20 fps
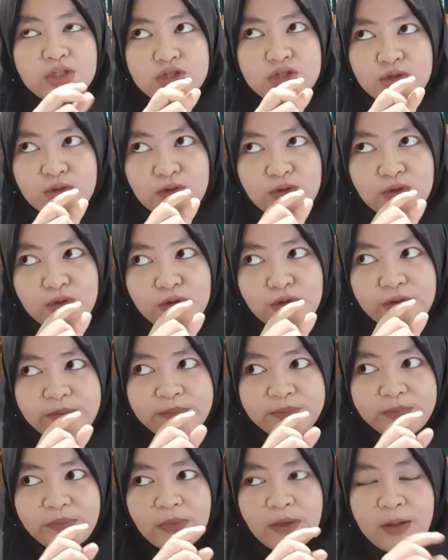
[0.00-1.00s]

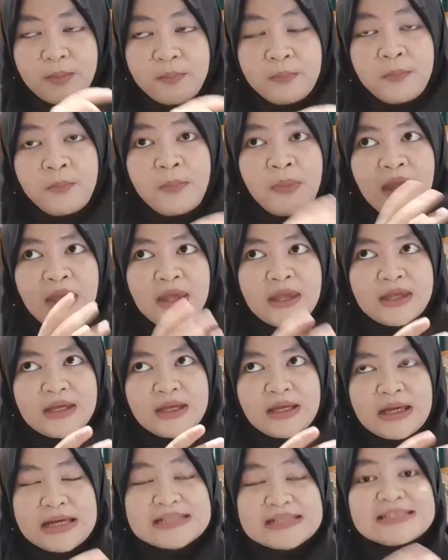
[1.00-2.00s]
to
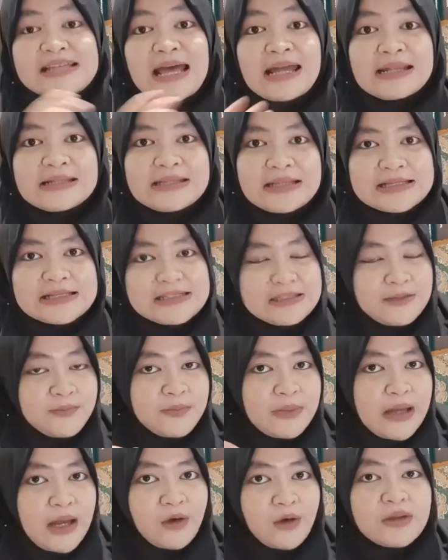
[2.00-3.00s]
make a sentence
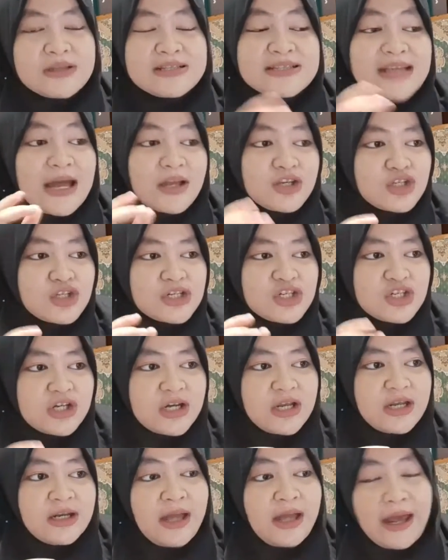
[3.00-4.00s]
about
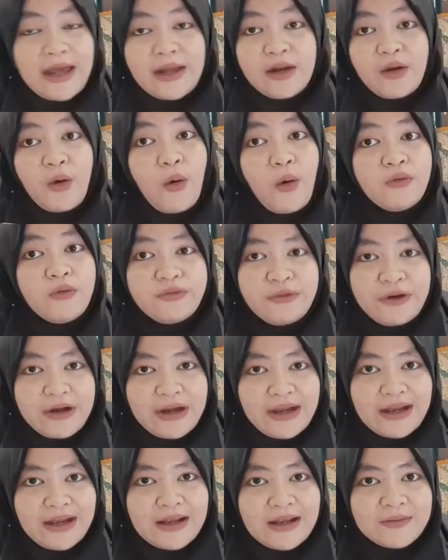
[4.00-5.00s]
suggestion and
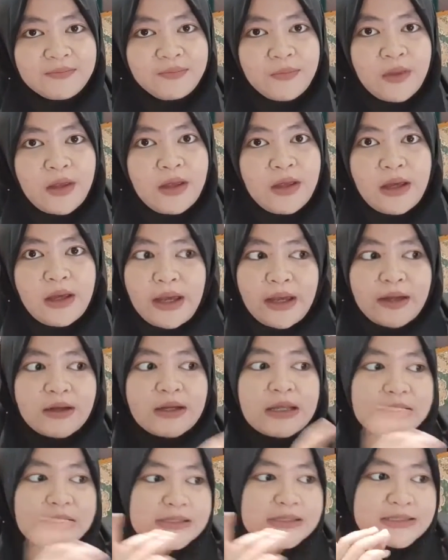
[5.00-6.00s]
offering, and
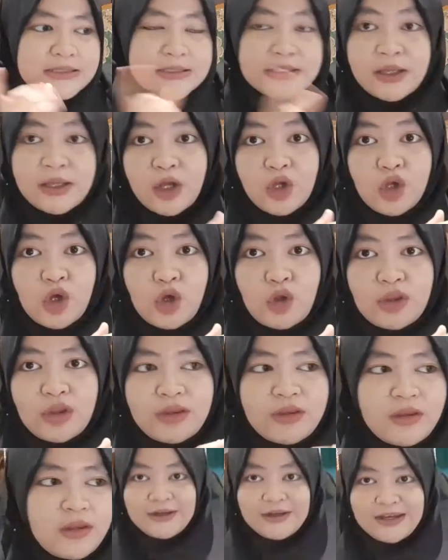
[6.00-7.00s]
it's
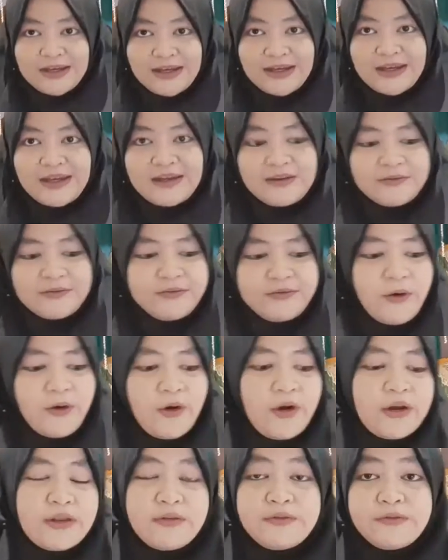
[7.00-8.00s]
good. Okay,
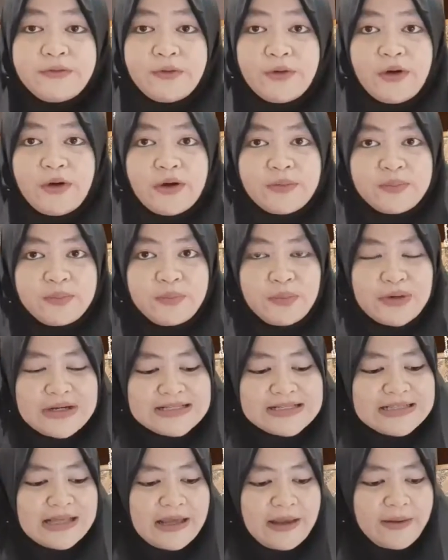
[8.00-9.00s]
for the fourth
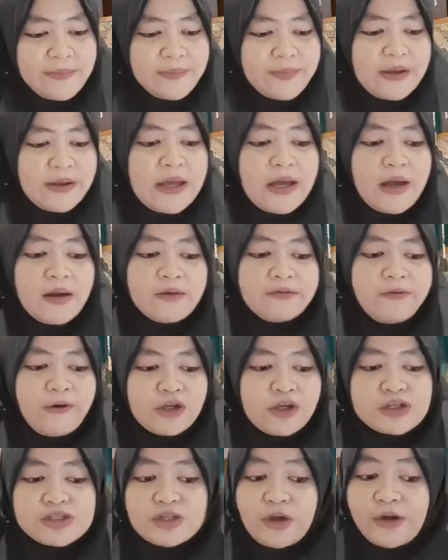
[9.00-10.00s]
principle,
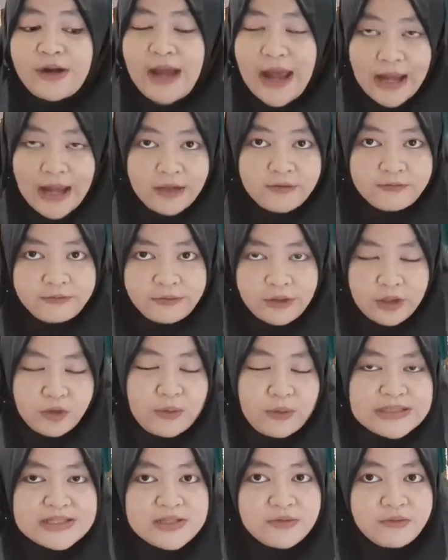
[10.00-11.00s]
focus on high
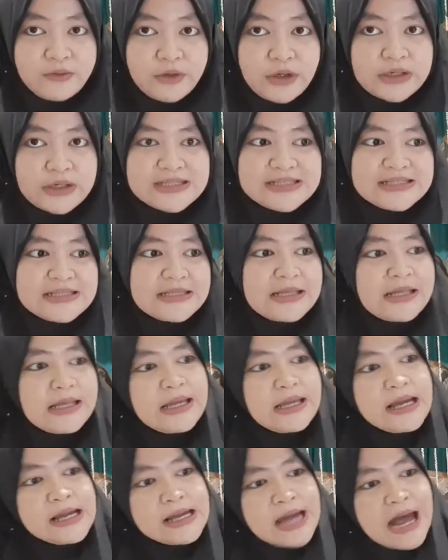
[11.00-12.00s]
frequency words.
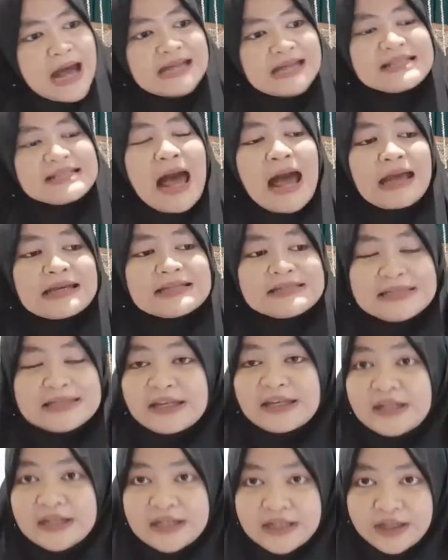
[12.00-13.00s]
As I
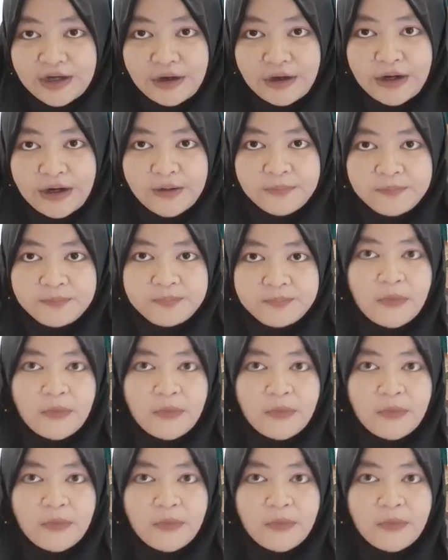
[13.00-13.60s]
seen here,